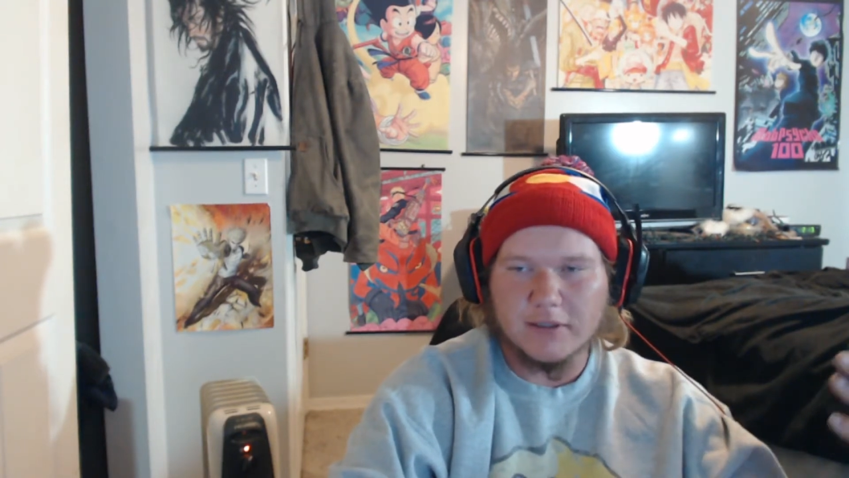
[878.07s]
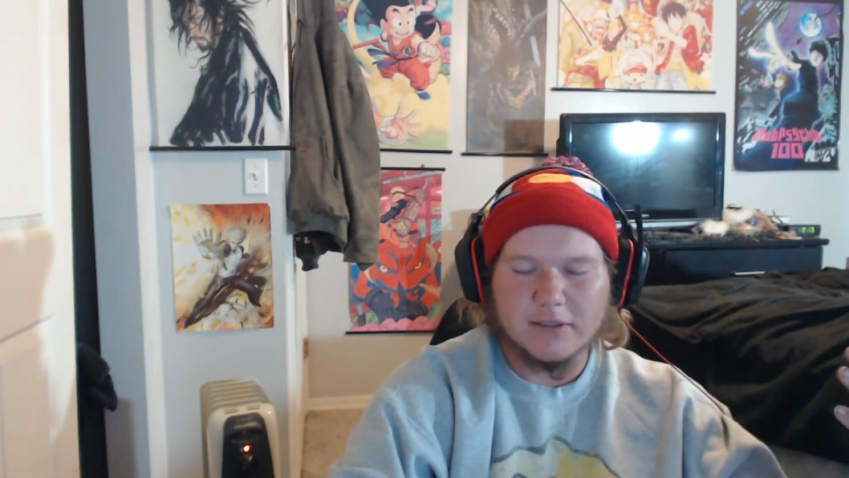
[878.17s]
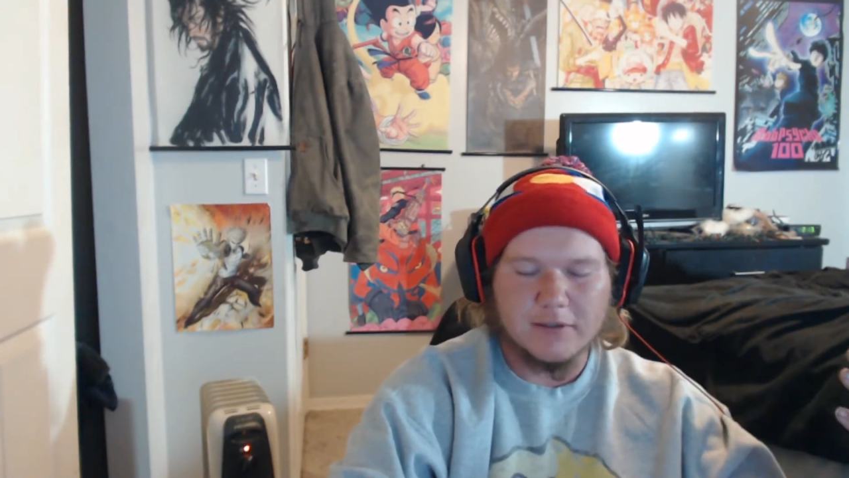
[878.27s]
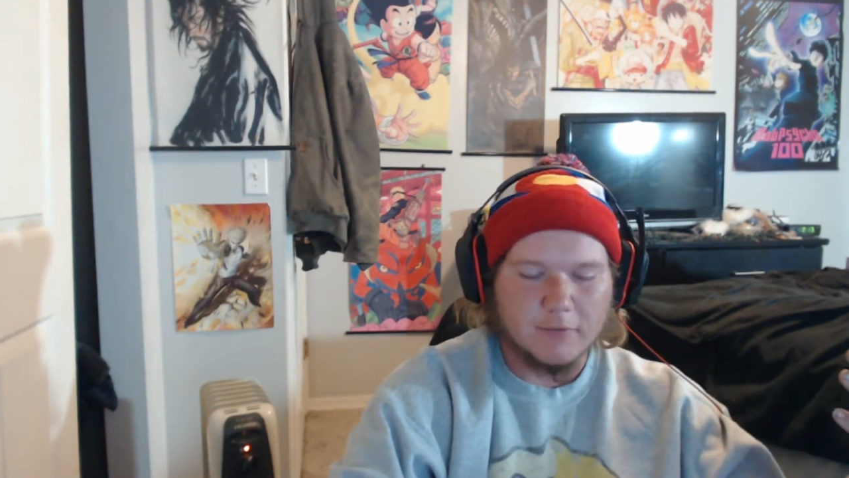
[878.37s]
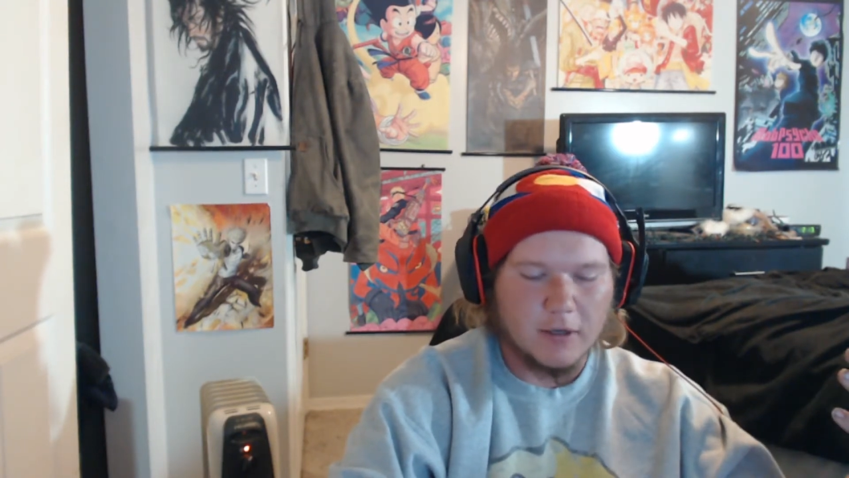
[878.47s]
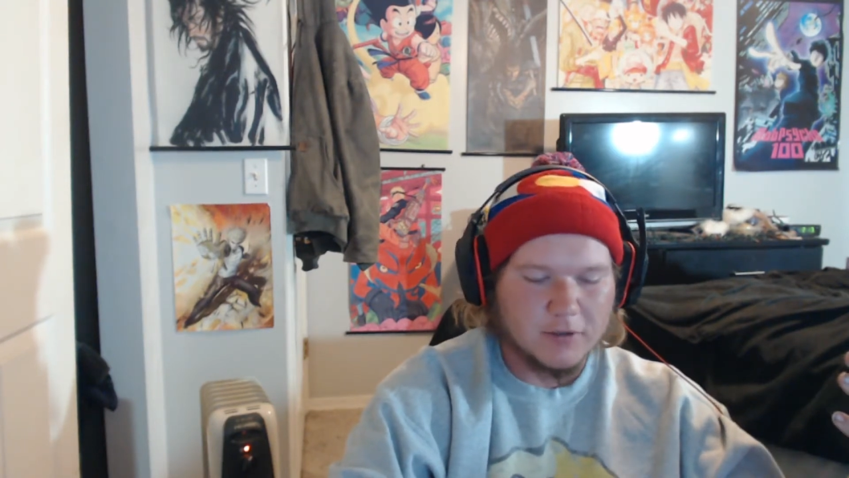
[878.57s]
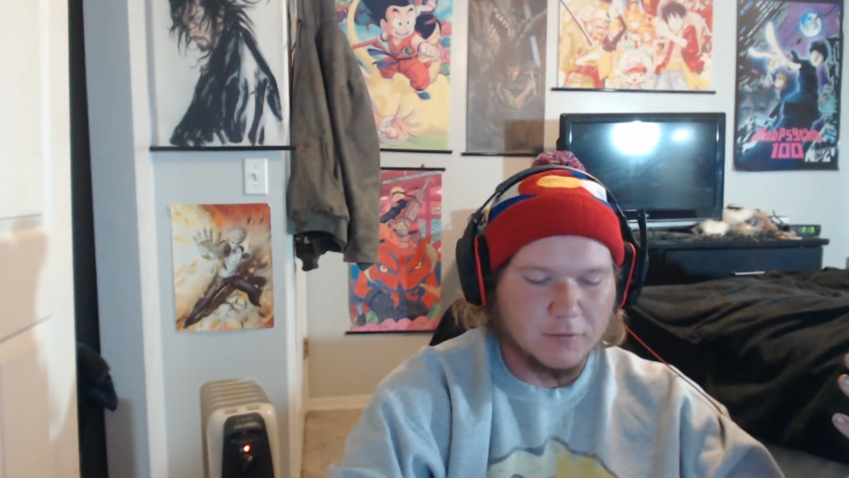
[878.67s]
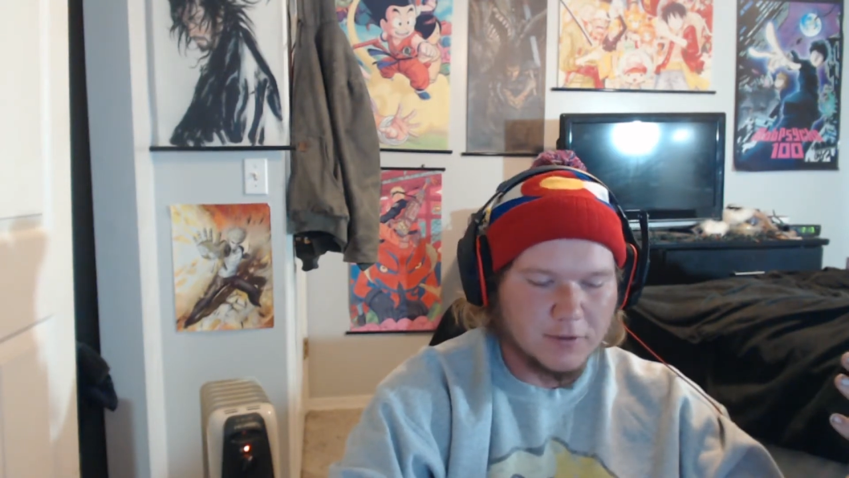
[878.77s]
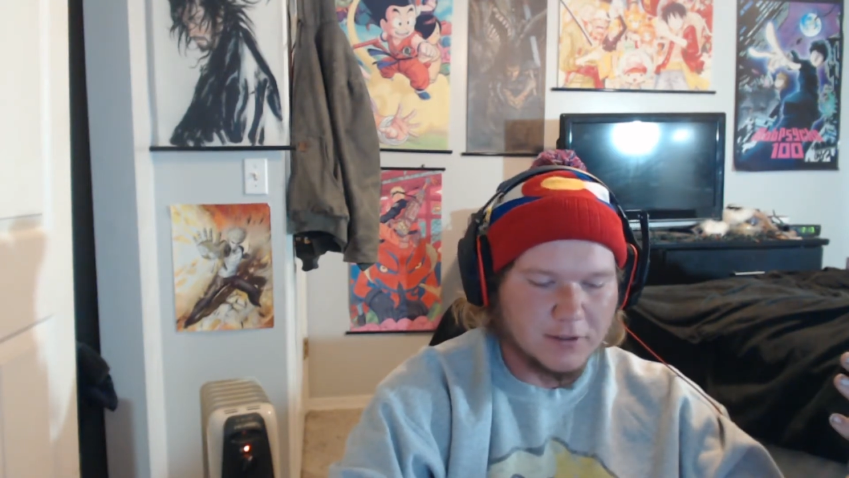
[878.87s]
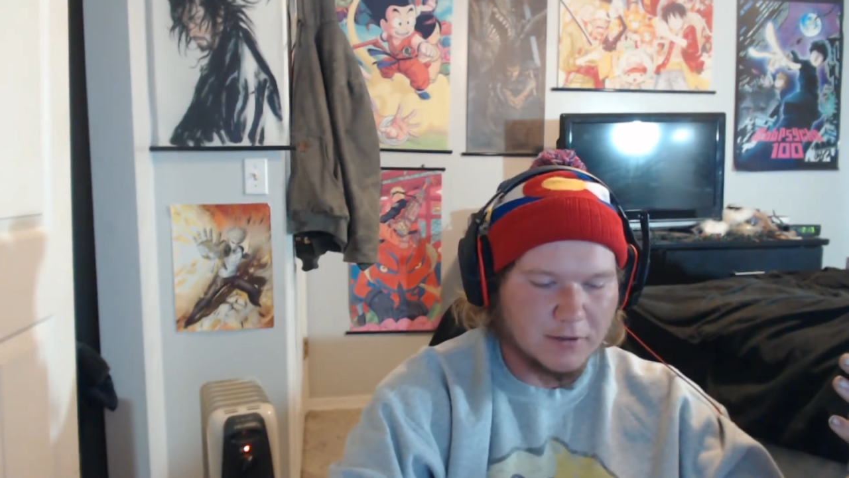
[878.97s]
because Roger
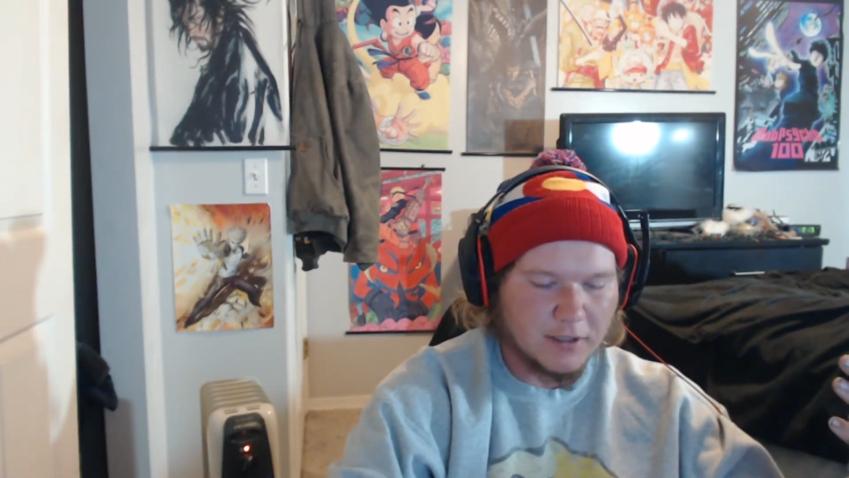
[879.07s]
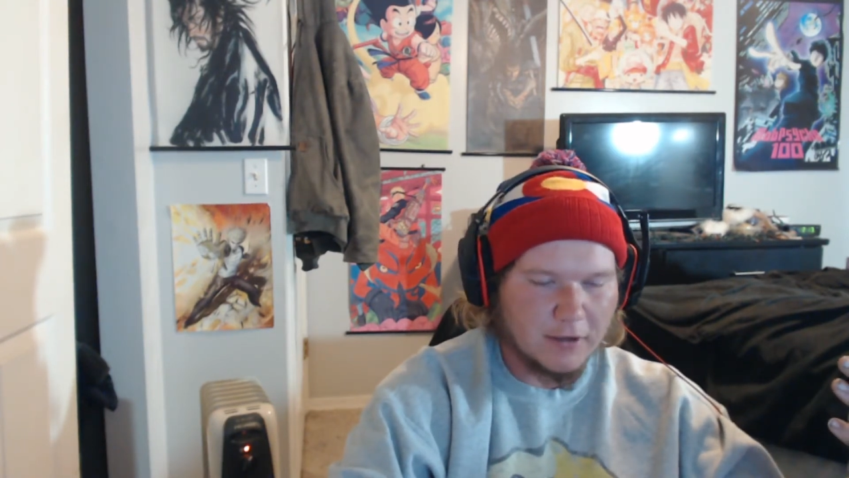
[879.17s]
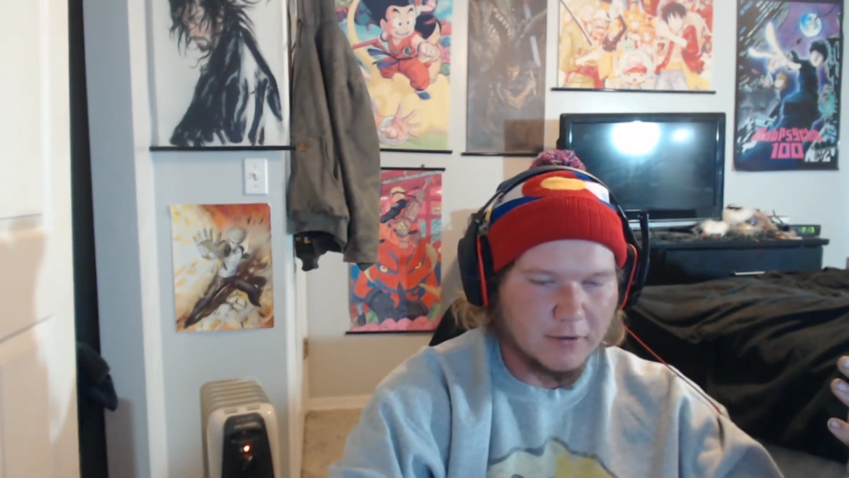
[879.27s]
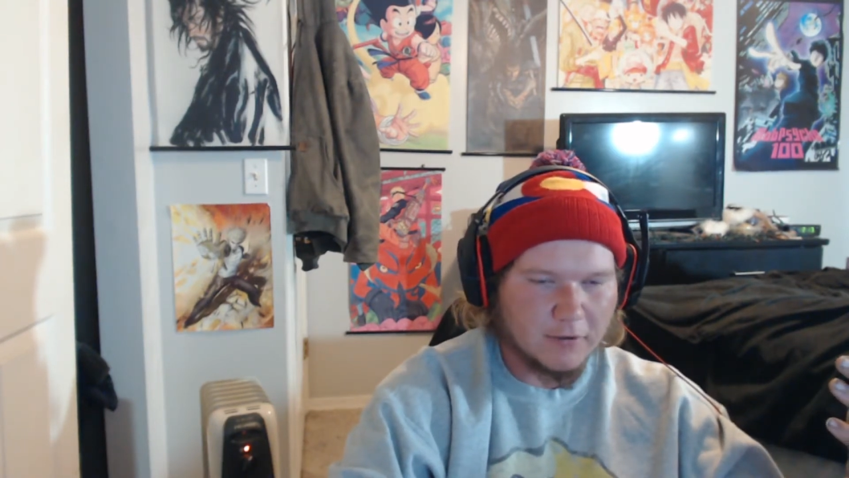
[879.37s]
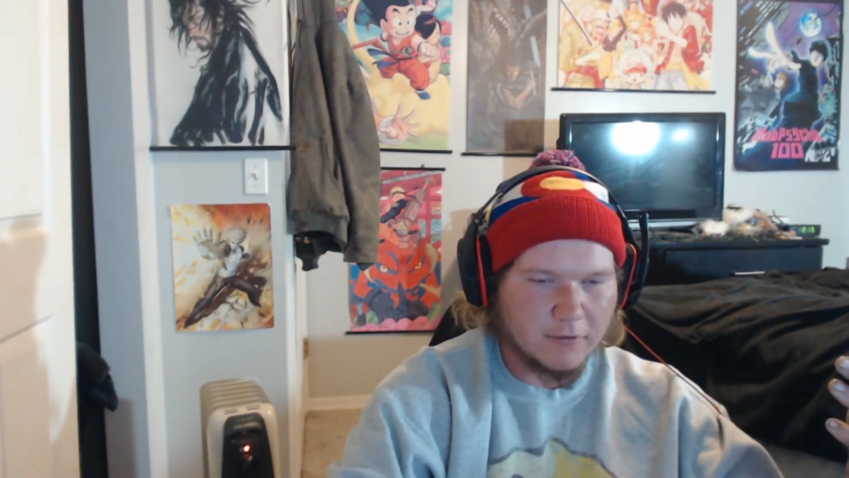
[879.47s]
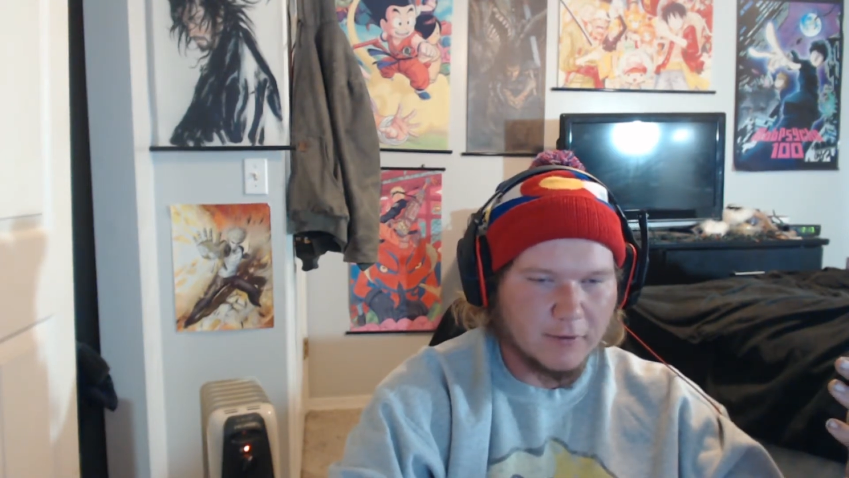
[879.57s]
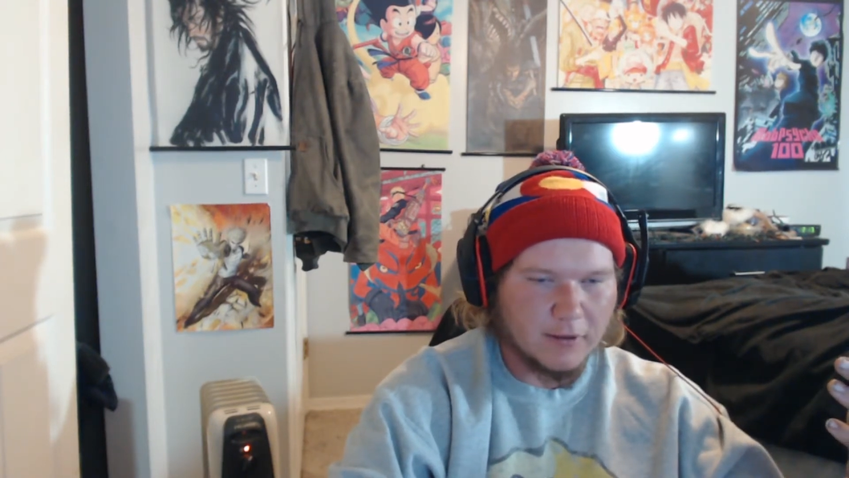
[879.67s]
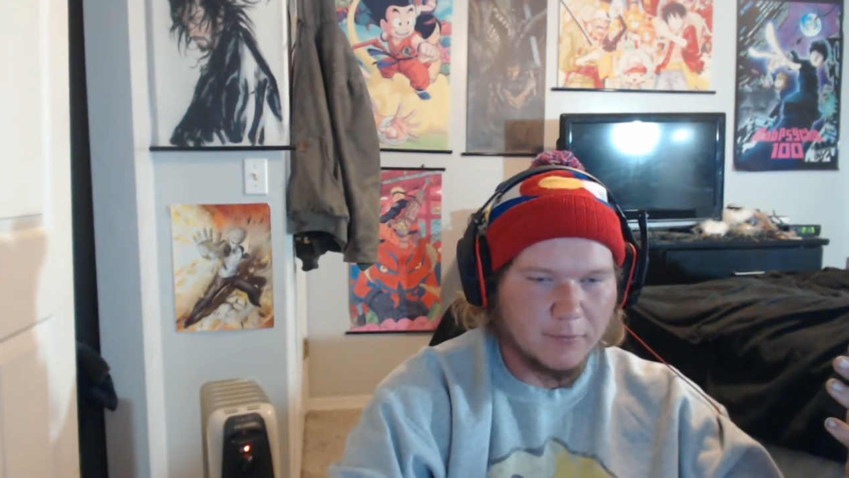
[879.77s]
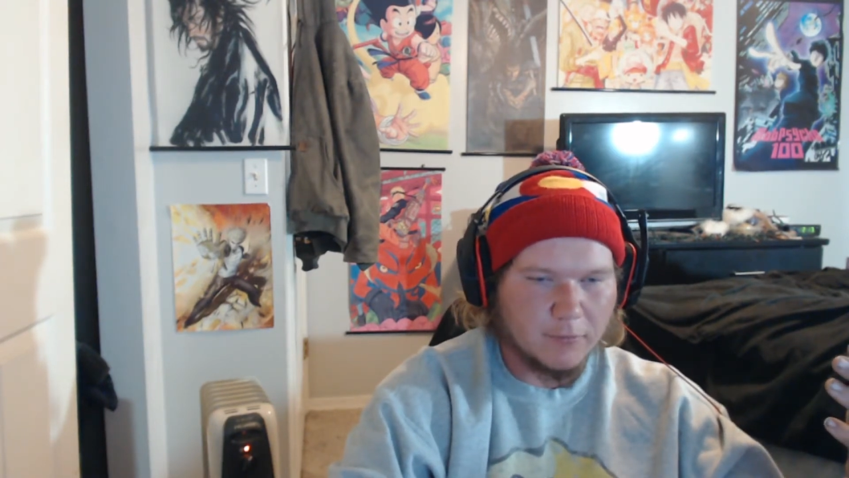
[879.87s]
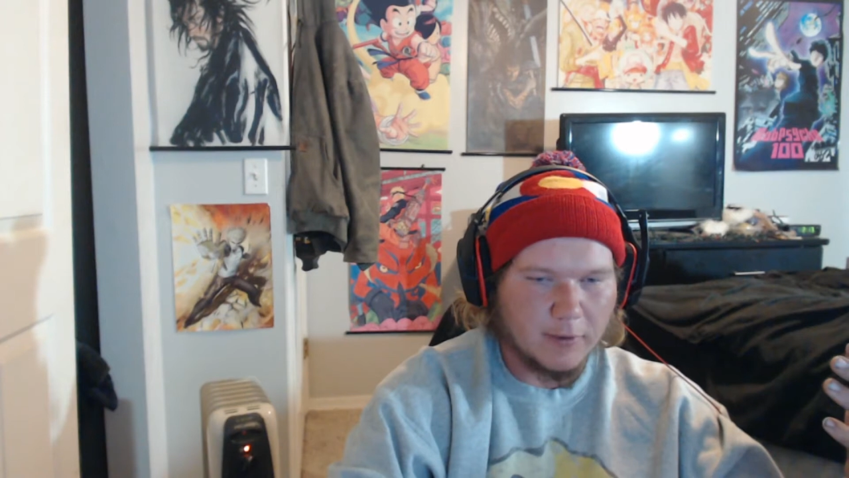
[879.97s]
wasn't the character to really
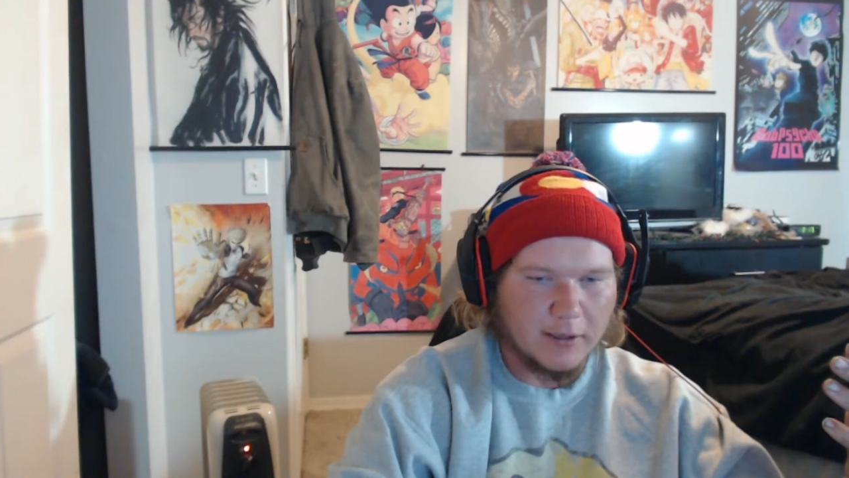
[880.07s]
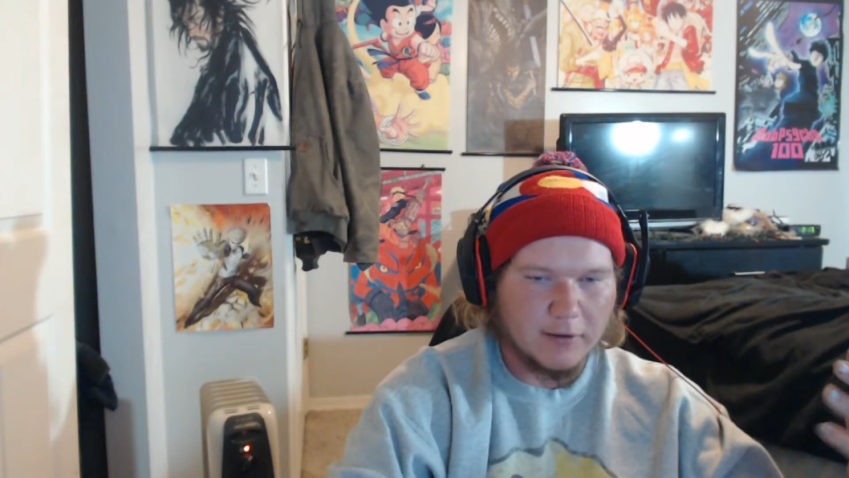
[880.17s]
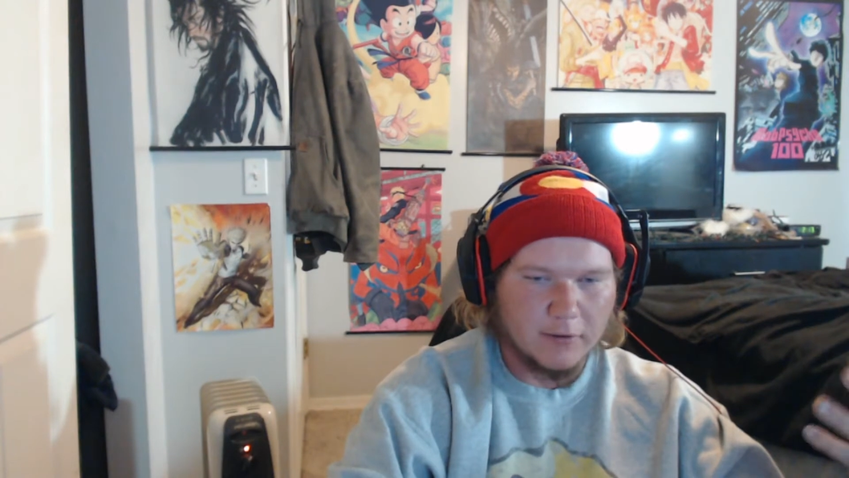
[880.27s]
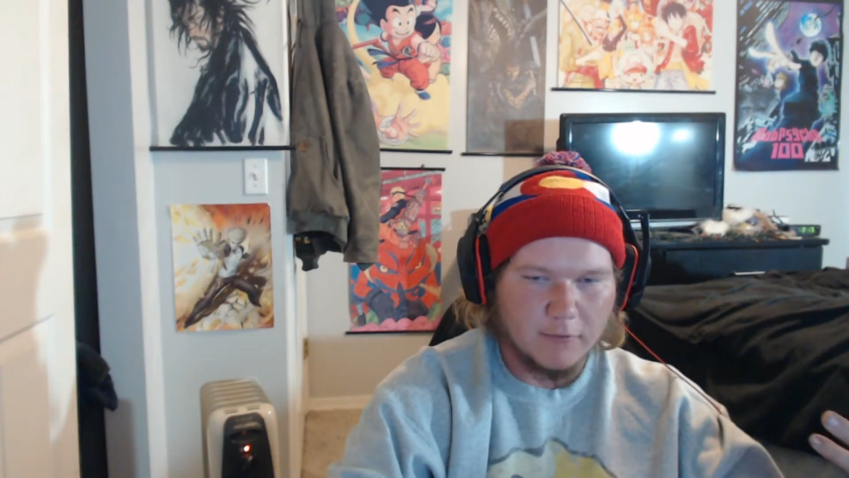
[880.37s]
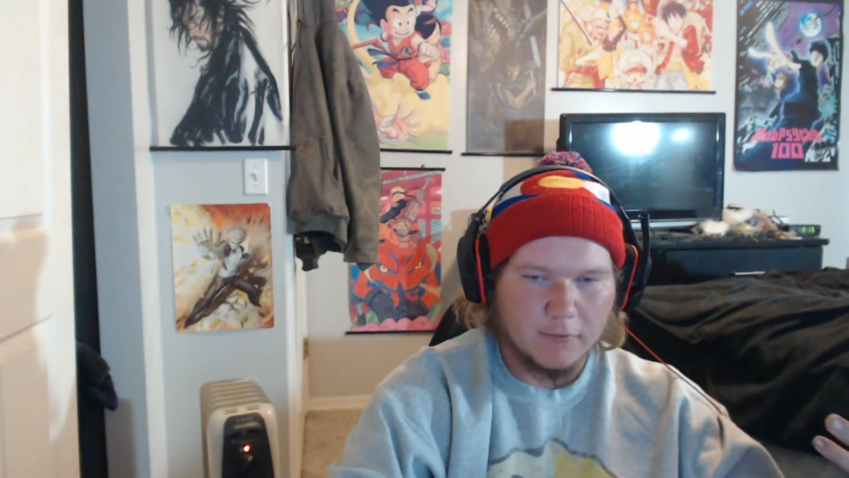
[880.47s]
bring